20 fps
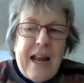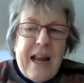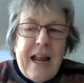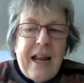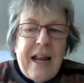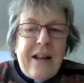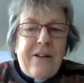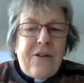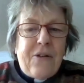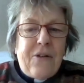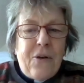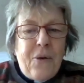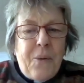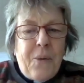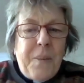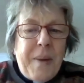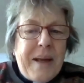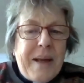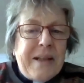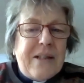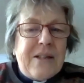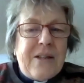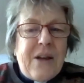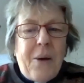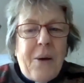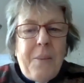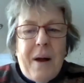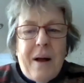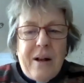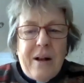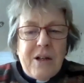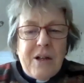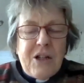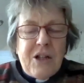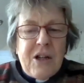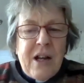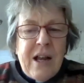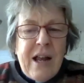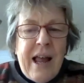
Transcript: It taught me so much.